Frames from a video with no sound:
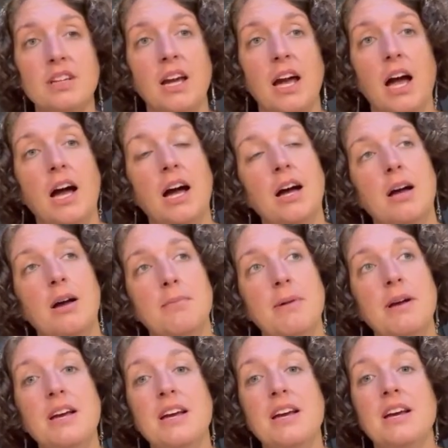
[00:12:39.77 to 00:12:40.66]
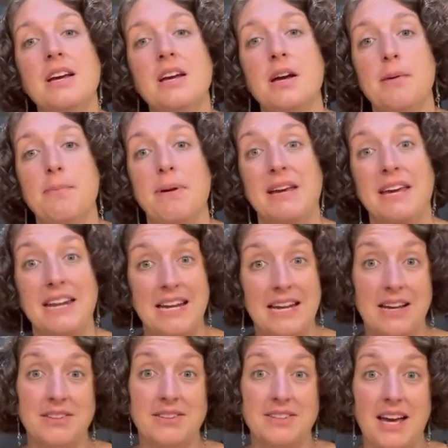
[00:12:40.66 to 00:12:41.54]
But getting
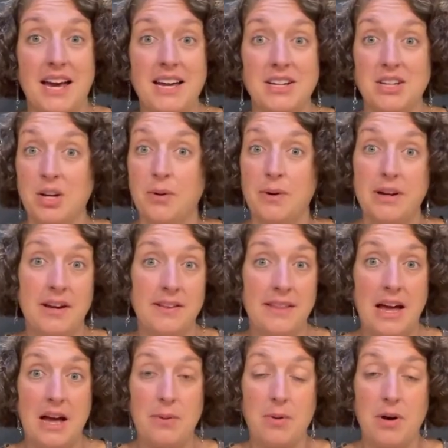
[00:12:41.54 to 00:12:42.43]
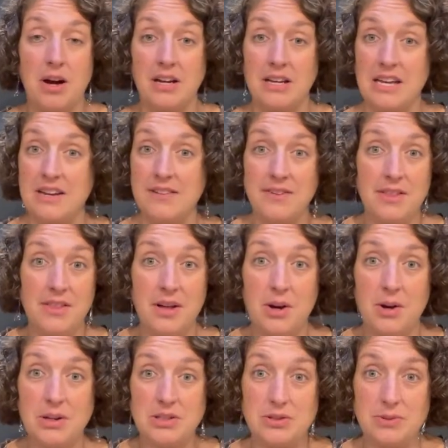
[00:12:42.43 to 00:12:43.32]
outside, going on that walk, even
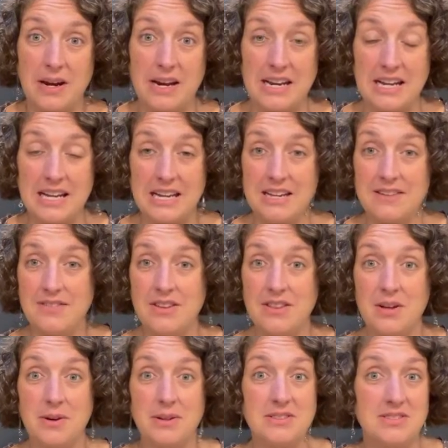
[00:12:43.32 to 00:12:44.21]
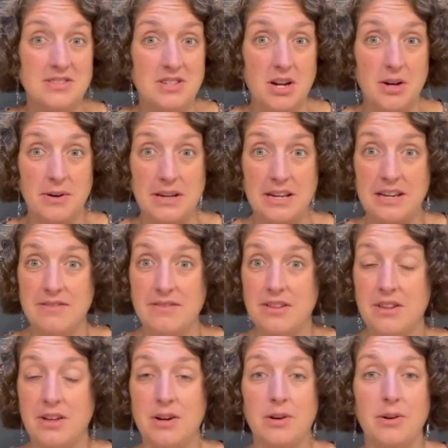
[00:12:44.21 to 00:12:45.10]
though it's raining, even though it's snowing,
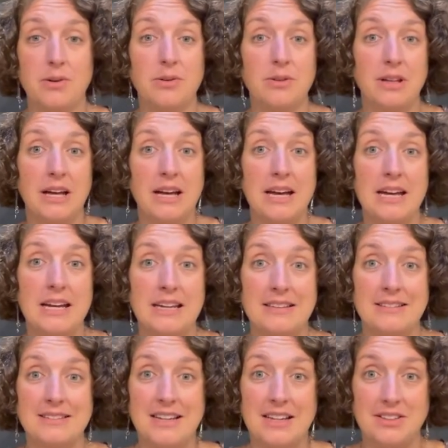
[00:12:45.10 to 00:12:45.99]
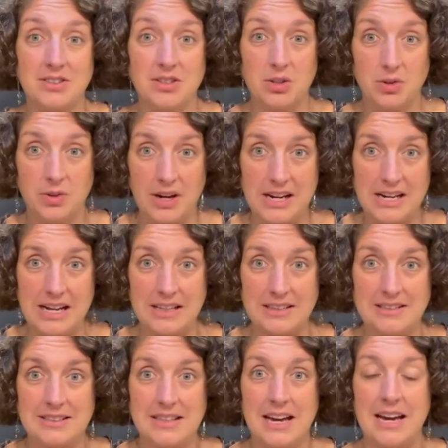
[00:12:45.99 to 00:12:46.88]
even though like it's not so great
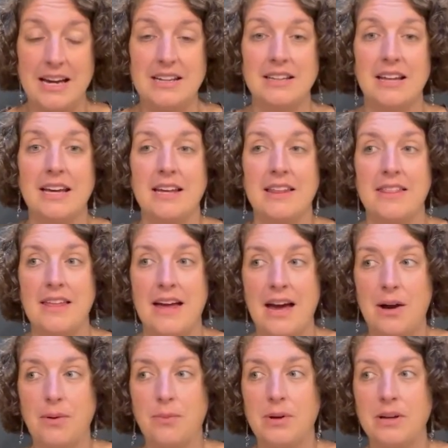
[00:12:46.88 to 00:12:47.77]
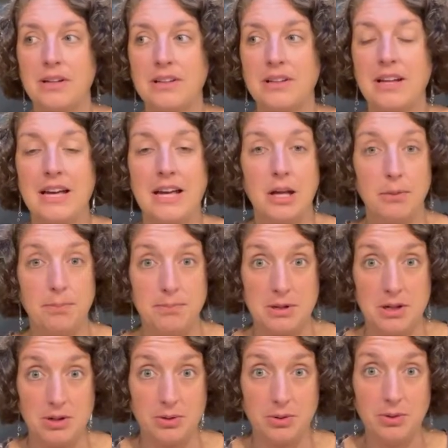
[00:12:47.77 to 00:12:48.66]
outside, like that will help
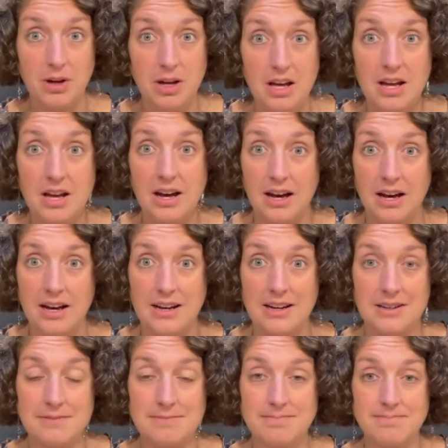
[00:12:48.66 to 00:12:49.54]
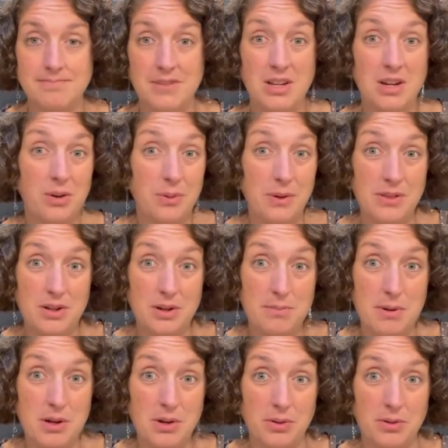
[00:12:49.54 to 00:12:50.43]
you, with your
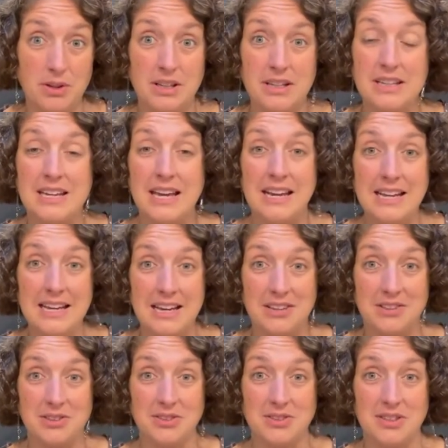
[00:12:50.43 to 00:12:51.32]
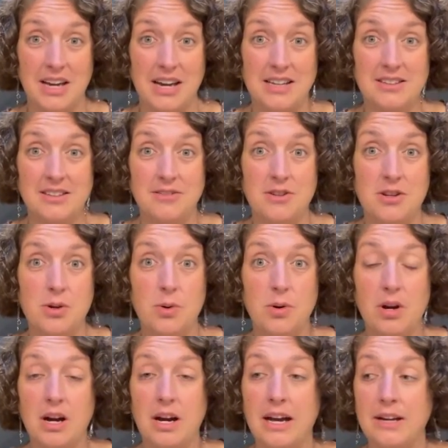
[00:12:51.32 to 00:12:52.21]
mood. Getting exercise. If
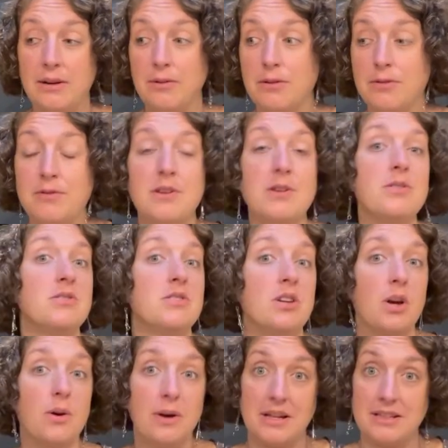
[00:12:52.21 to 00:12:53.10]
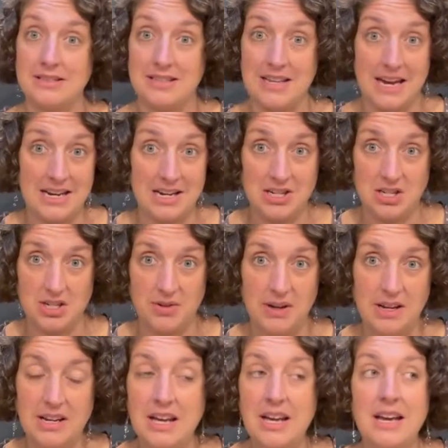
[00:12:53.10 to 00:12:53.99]
you refuse to go outside and do
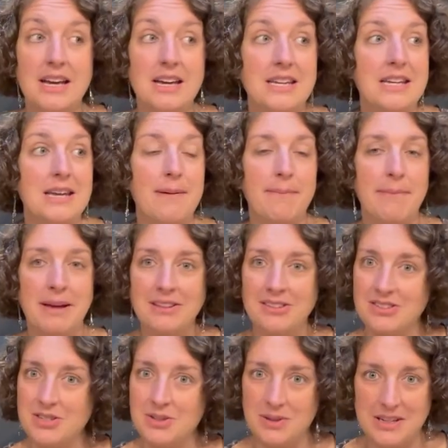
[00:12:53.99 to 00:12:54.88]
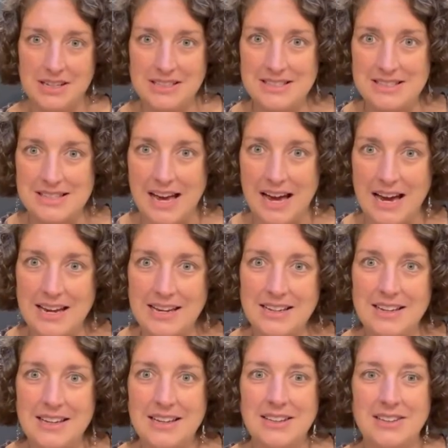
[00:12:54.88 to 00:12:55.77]
it, you must do it inside.
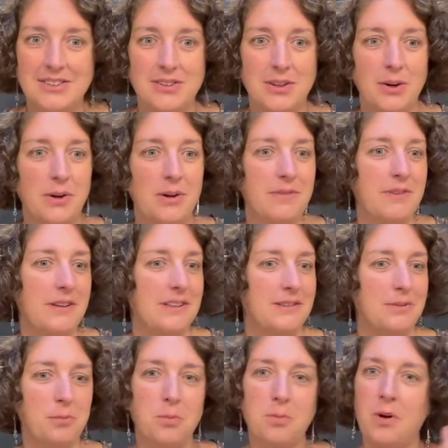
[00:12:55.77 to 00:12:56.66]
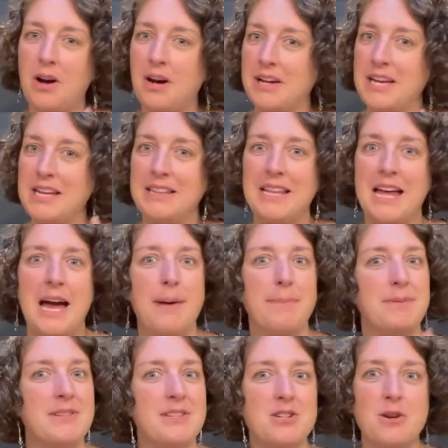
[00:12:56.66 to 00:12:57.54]
So if it's walking
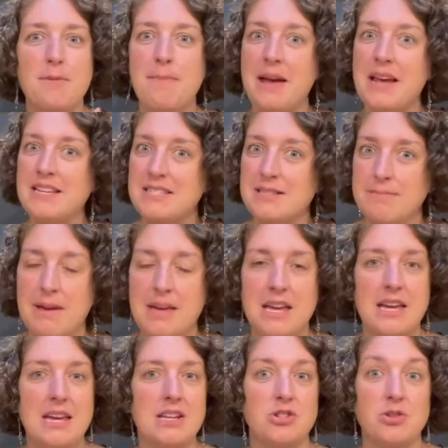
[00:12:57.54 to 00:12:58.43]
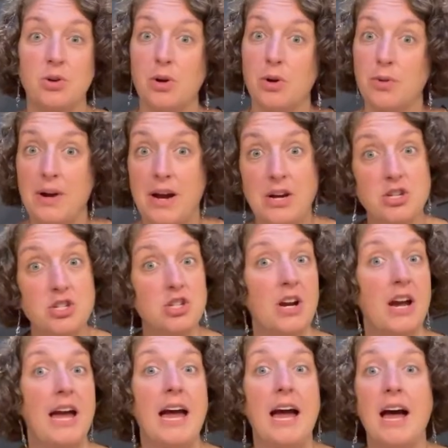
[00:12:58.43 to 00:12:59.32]
laps in your basement or around
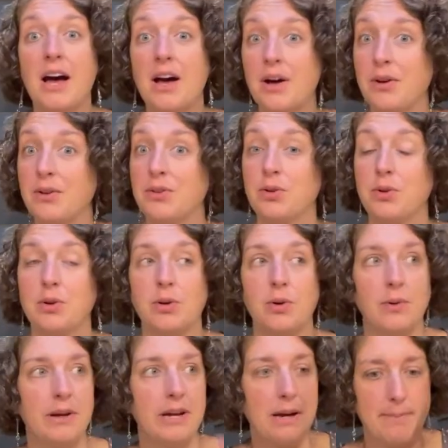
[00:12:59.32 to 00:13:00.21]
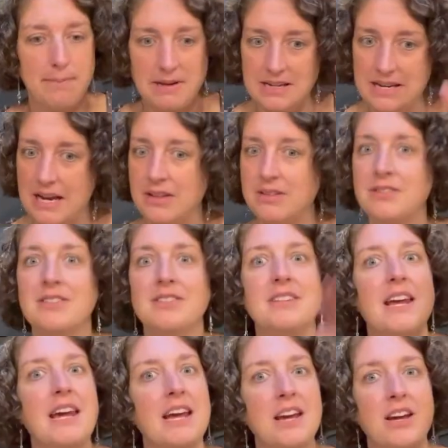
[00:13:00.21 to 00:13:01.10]
your house or going up and down
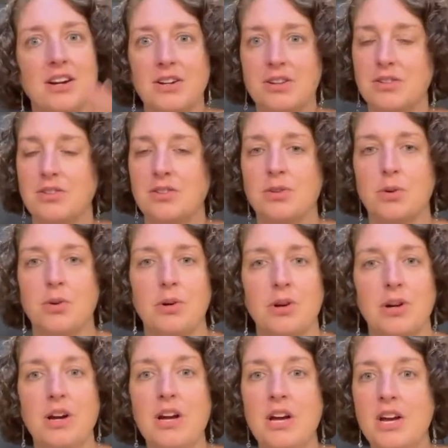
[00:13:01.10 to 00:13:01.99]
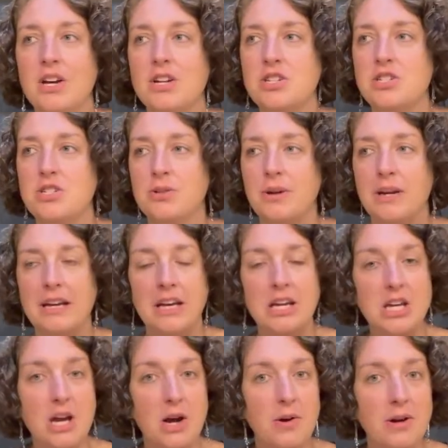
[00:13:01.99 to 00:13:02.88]
stairs or doing a
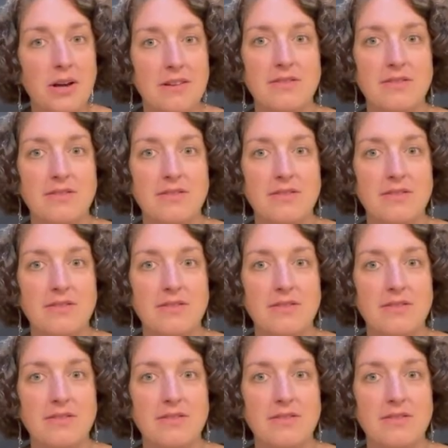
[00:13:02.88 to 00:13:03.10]
yoga